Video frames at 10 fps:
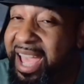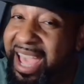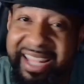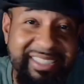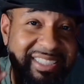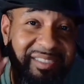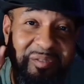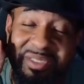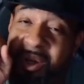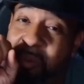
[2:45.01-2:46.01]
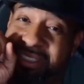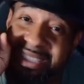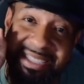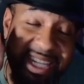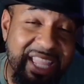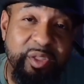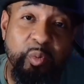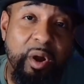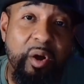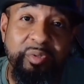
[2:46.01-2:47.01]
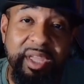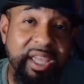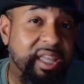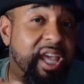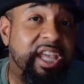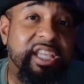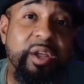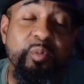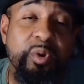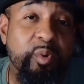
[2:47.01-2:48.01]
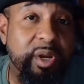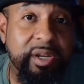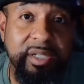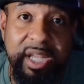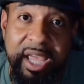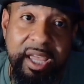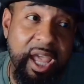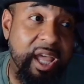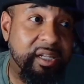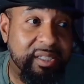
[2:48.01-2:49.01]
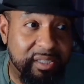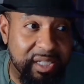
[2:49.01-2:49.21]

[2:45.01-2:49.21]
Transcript: and just someone just saying the wrong thing can ruin your day, and